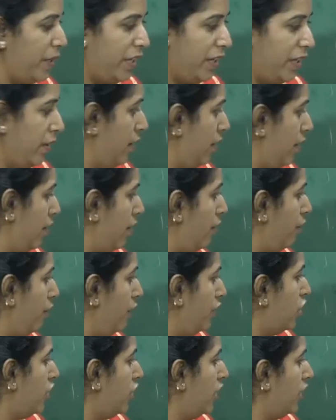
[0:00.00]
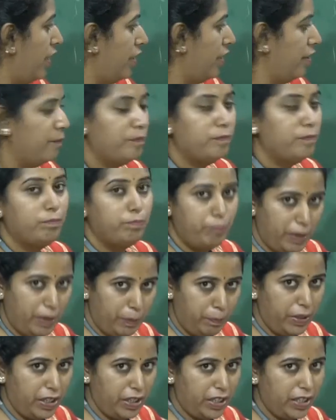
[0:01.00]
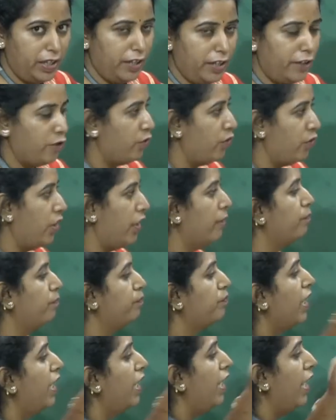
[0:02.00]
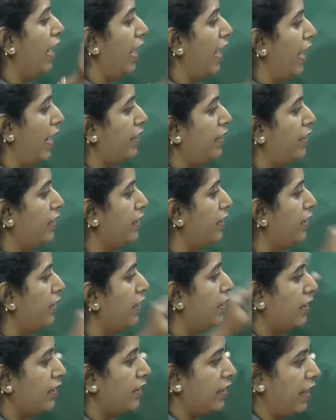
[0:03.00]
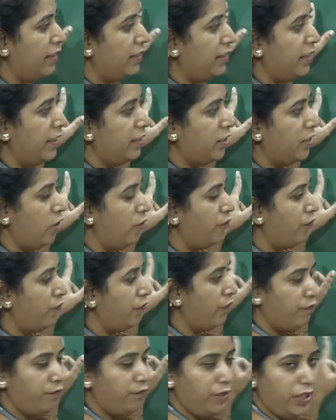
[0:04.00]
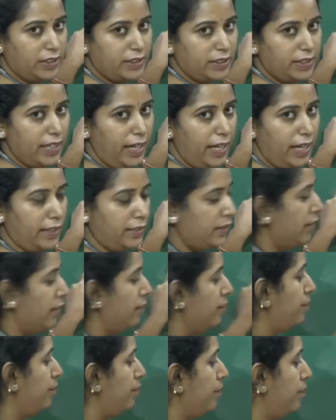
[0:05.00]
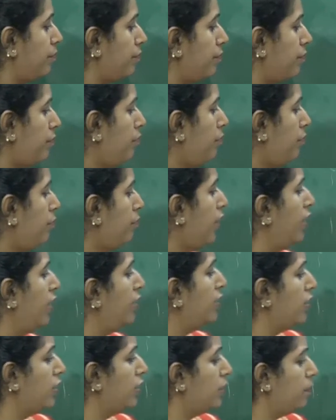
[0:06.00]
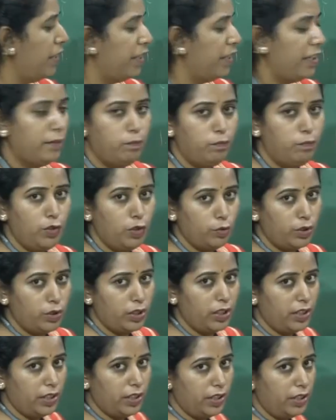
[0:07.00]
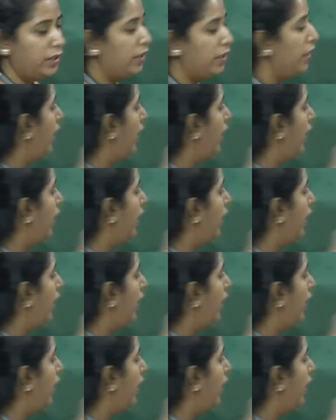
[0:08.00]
Which color? Purple color only. And content of first class is displayed in blue color,